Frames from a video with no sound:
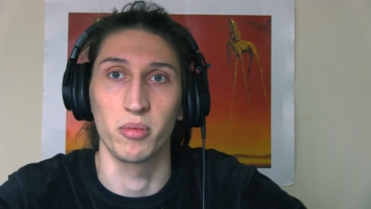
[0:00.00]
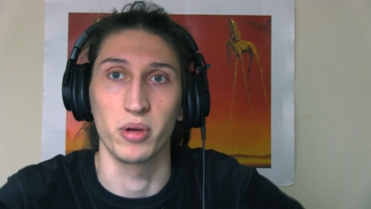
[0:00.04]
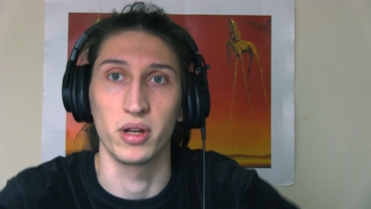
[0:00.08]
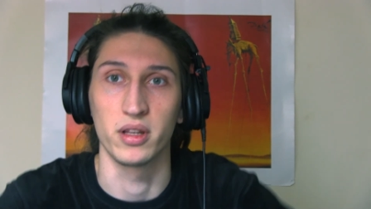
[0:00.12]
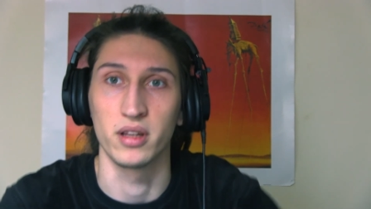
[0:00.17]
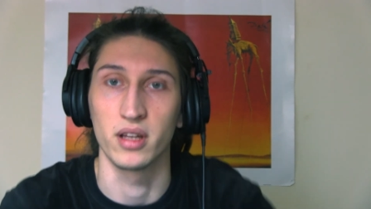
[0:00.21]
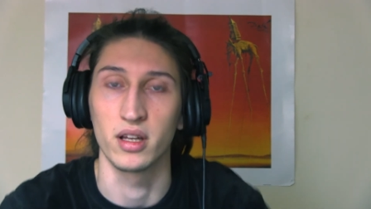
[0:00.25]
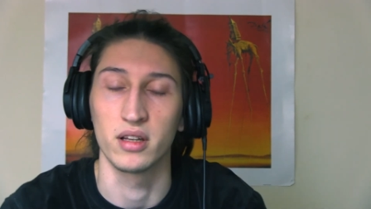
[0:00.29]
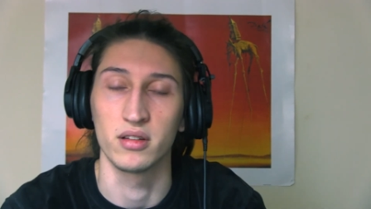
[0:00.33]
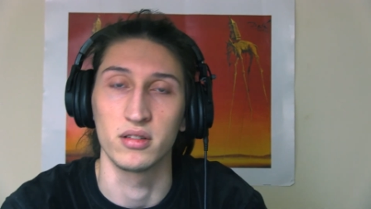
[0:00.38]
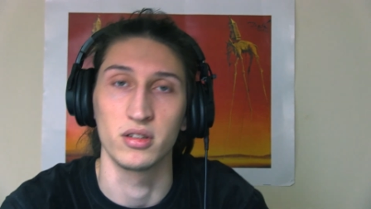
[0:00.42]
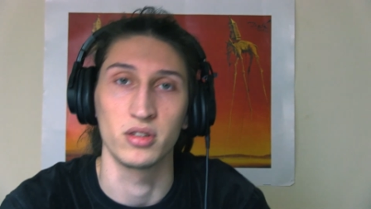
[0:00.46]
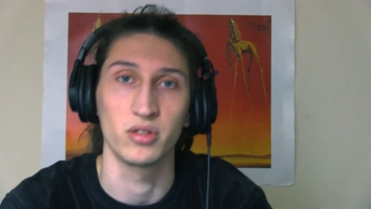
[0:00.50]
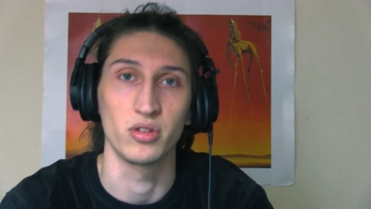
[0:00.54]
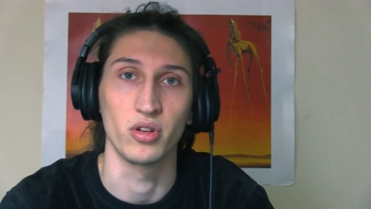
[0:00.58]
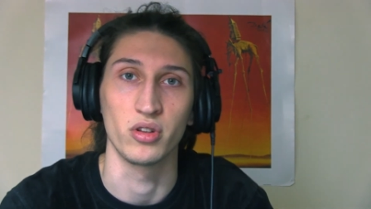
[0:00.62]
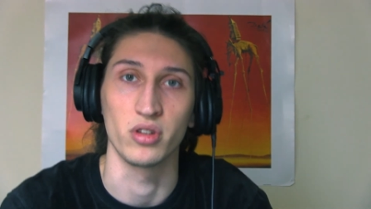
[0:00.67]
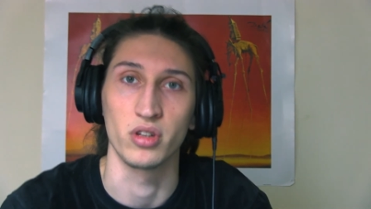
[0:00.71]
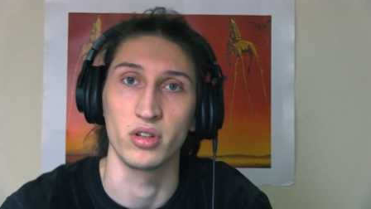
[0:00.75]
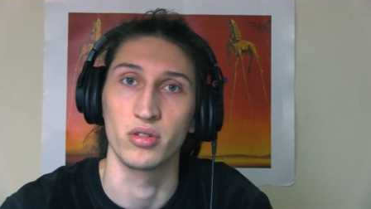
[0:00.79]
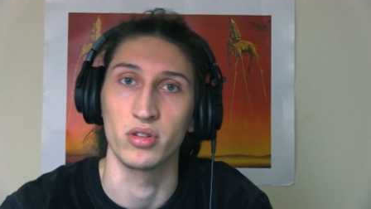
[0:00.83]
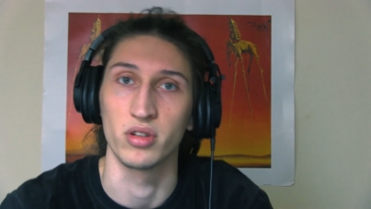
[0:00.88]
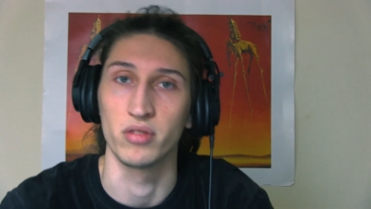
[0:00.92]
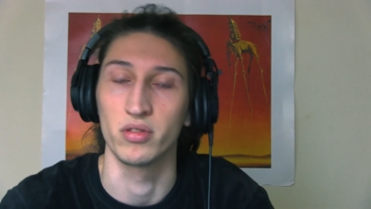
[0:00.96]
and then you don't
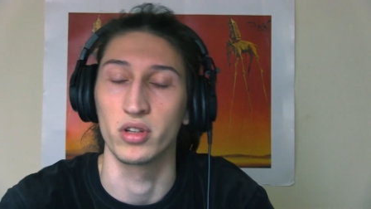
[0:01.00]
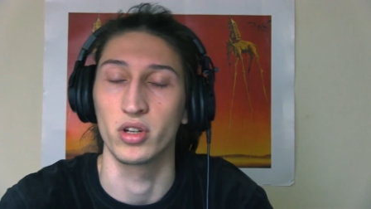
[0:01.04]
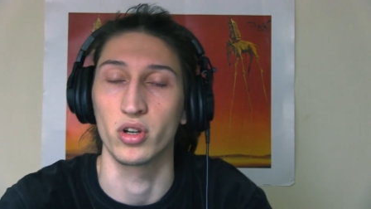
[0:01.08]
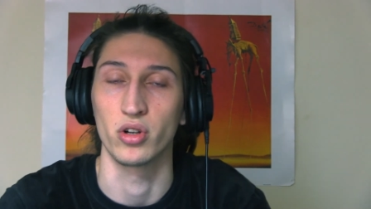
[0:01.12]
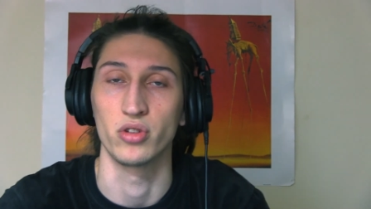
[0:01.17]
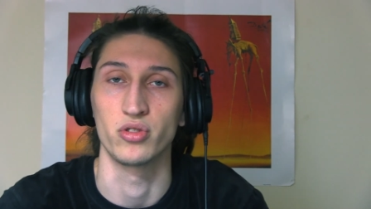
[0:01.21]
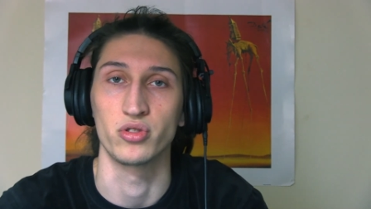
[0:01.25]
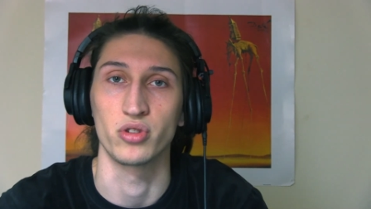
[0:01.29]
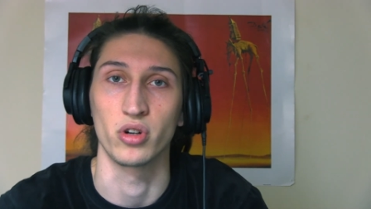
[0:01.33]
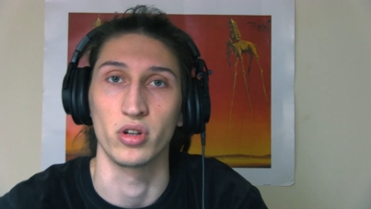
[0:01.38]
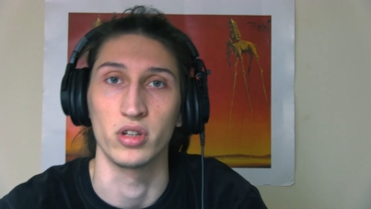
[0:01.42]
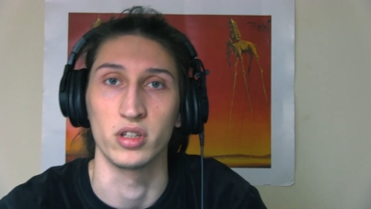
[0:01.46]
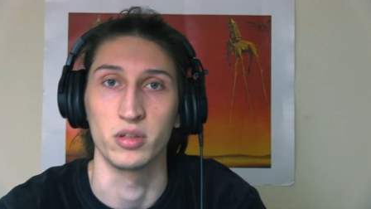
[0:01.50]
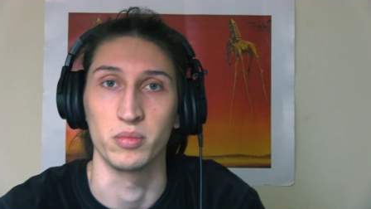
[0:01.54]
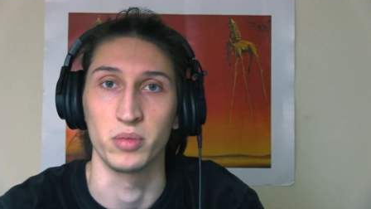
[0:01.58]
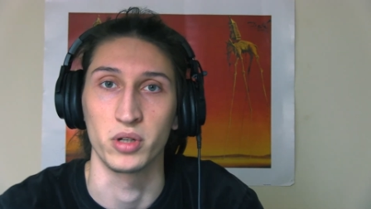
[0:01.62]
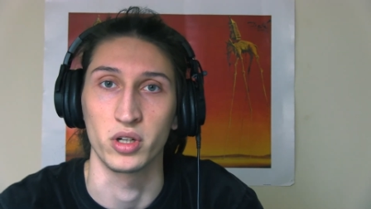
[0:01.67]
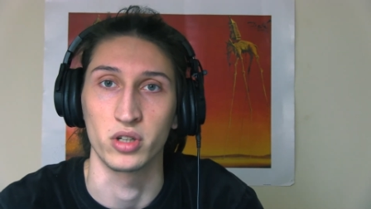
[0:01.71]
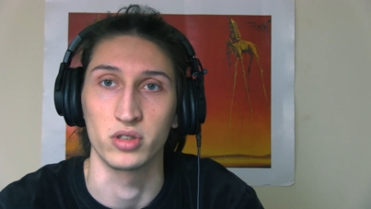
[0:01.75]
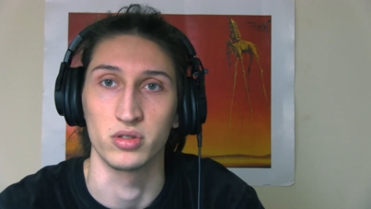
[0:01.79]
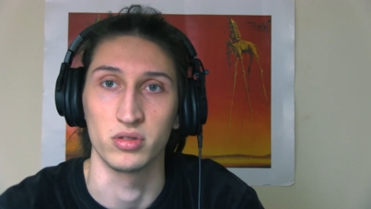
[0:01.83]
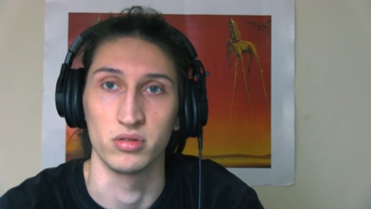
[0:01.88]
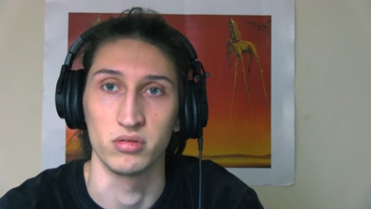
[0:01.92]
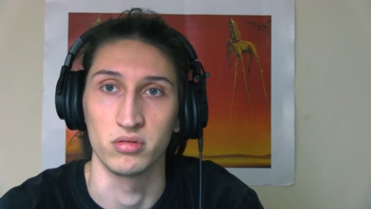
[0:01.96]
need to even control it
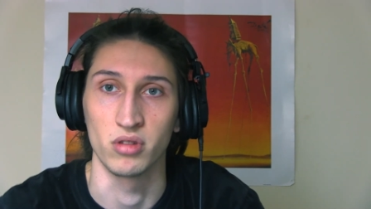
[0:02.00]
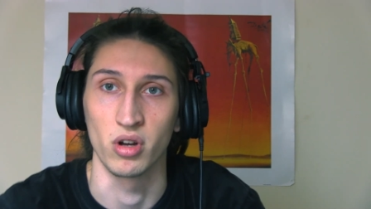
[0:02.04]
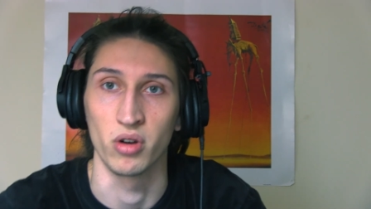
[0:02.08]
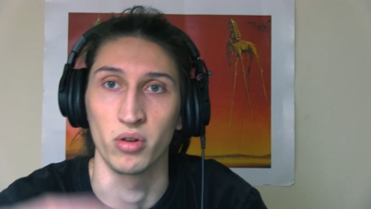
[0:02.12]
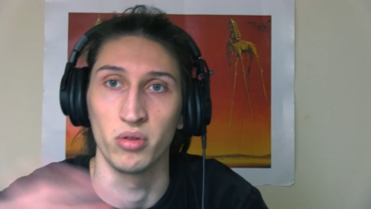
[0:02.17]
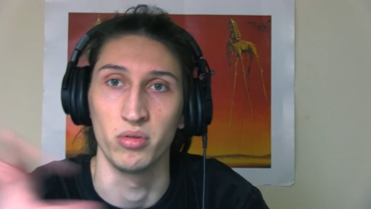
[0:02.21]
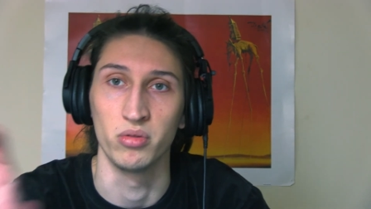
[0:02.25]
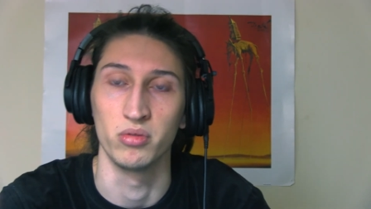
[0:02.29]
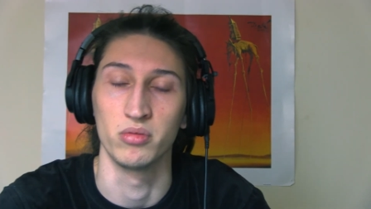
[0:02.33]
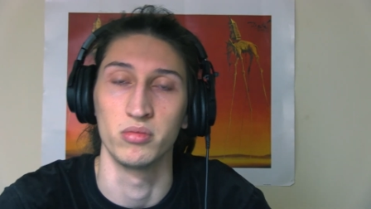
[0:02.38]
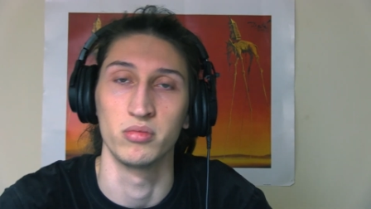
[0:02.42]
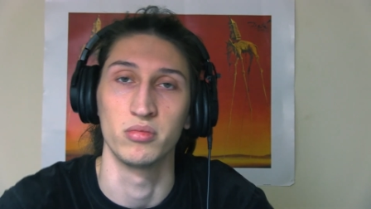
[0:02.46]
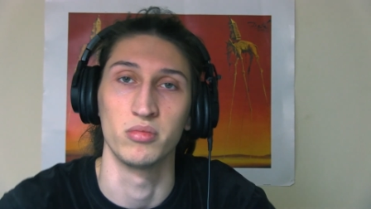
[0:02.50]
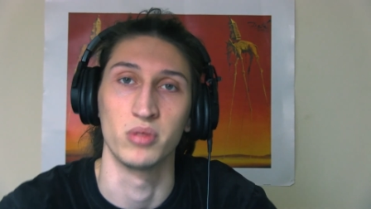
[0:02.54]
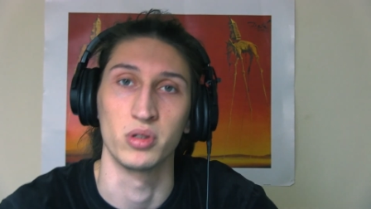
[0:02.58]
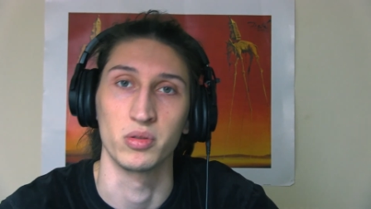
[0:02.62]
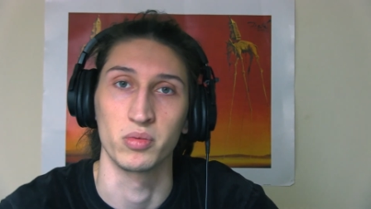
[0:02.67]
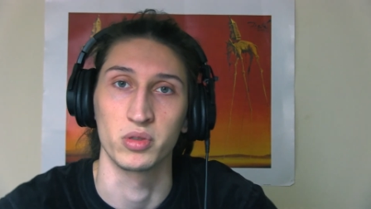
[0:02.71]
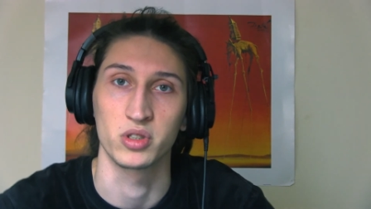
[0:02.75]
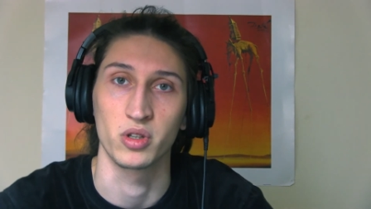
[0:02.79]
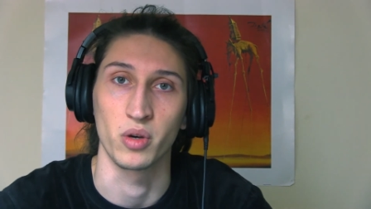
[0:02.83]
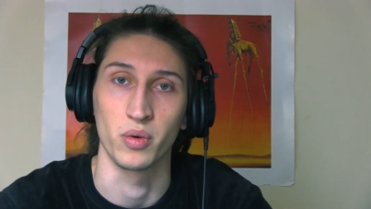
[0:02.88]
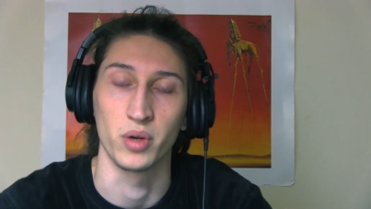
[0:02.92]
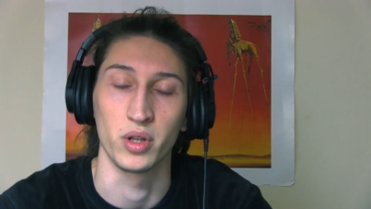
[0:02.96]
because you know
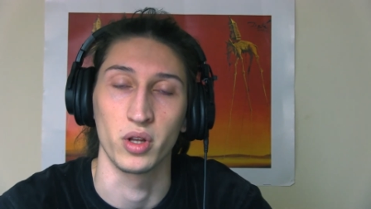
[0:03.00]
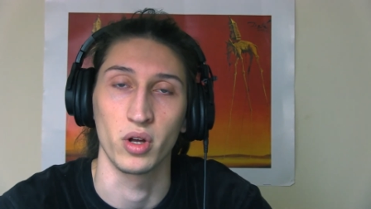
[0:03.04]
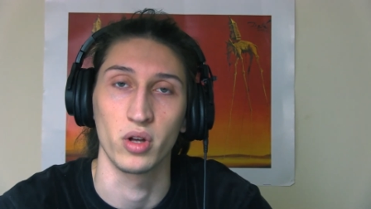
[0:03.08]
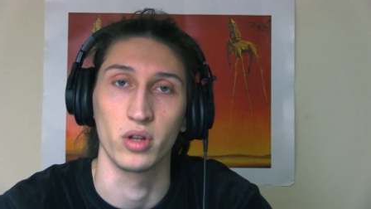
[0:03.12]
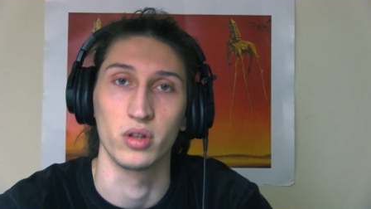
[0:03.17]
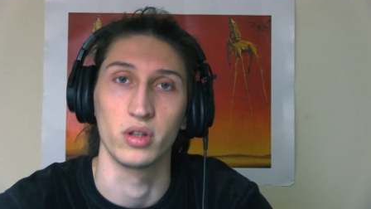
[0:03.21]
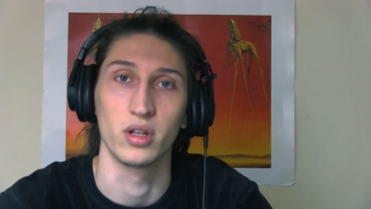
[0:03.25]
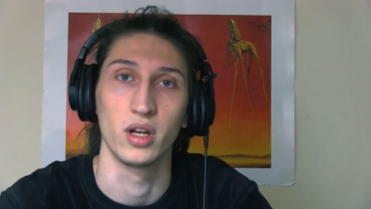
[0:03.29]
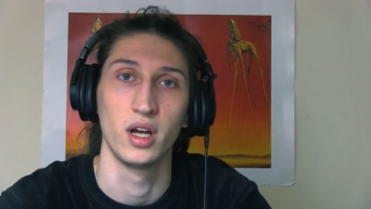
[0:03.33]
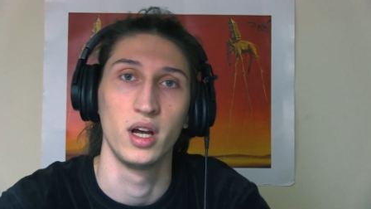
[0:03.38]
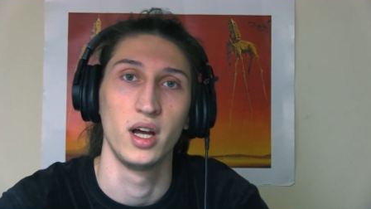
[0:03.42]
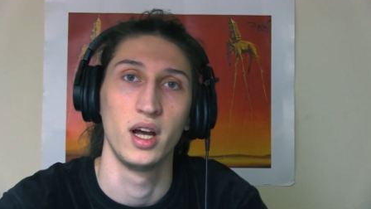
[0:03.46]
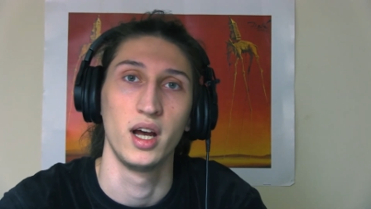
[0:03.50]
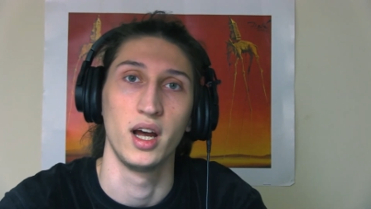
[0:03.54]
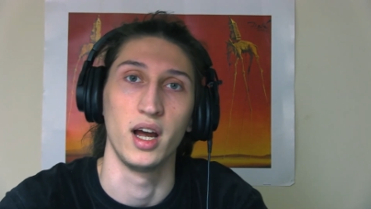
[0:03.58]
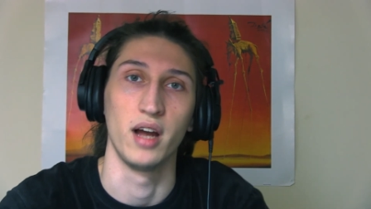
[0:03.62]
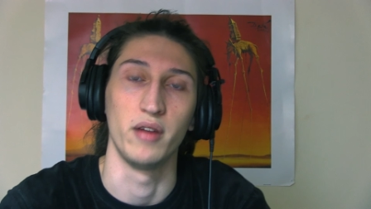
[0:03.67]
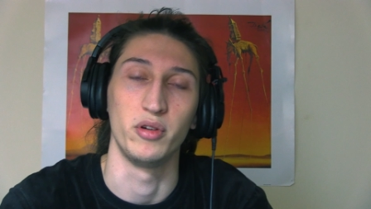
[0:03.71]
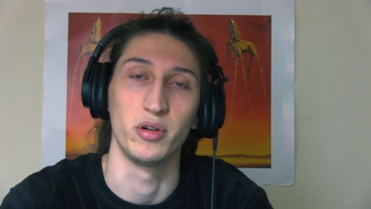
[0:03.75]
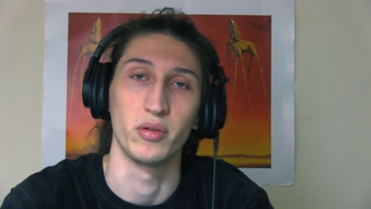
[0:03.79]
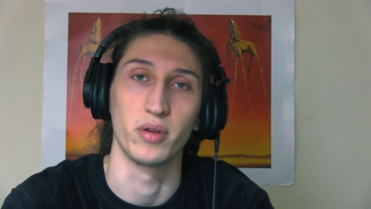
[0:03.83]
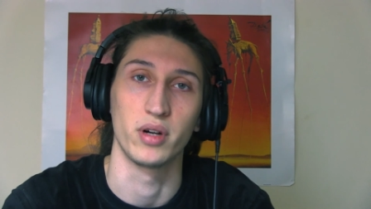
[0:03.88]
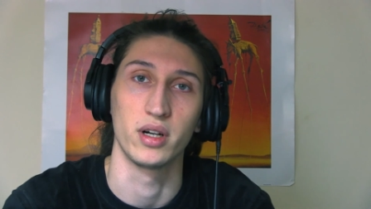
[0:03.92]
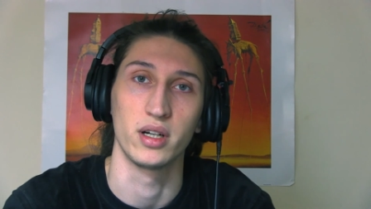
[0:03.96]
what's going on
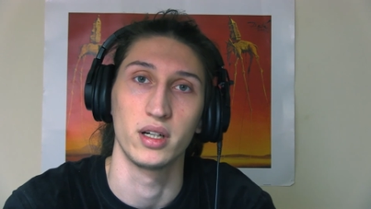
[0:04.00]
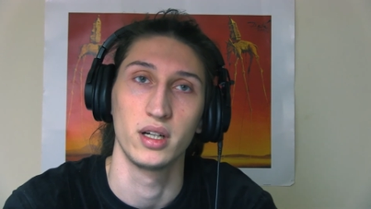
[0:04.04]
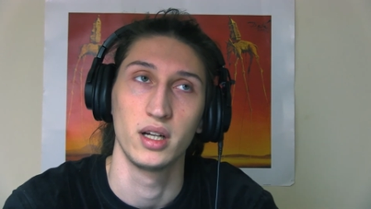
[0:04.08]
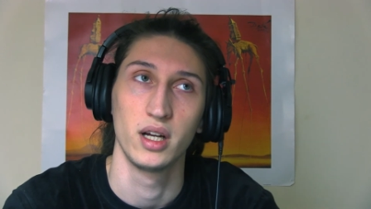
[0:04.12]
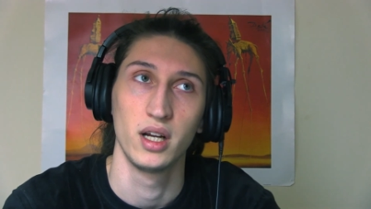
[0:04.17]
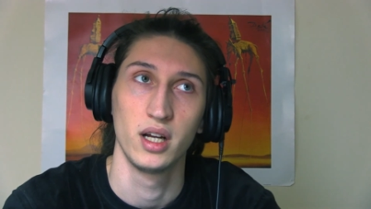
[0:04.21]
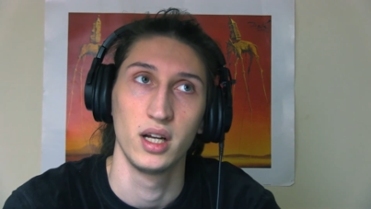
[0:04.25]
everywhere.